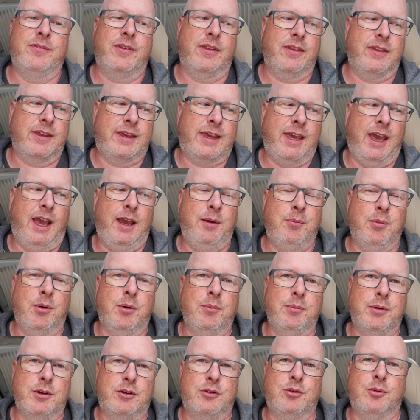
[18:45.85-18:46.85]
that the
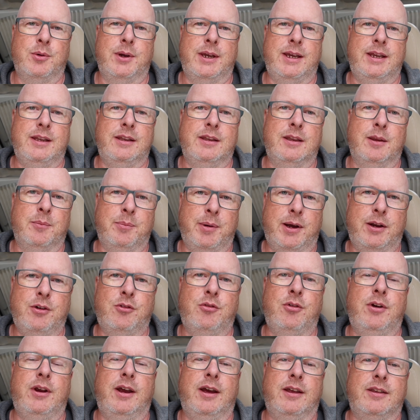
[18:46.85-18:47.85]
cable between the battery